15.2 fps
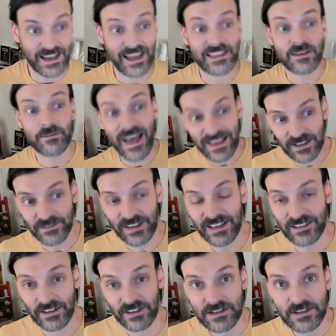and the Bank of
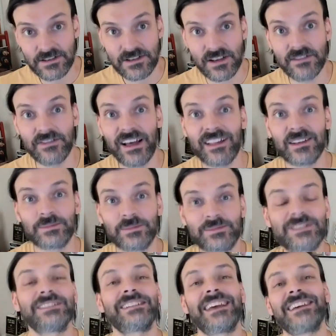England to develop,
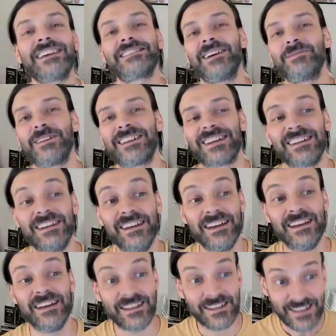guess how many?
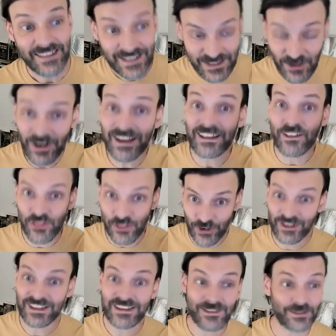That's right,
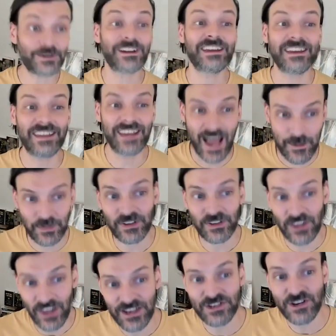33
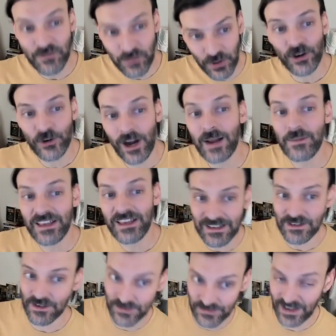application programming
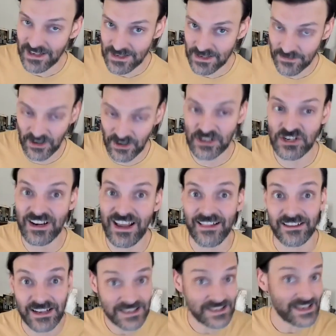interface
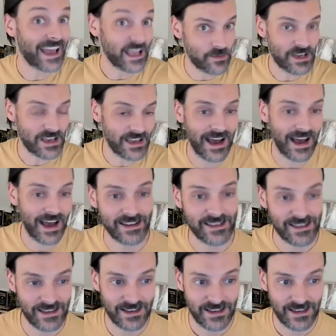functionalities, API,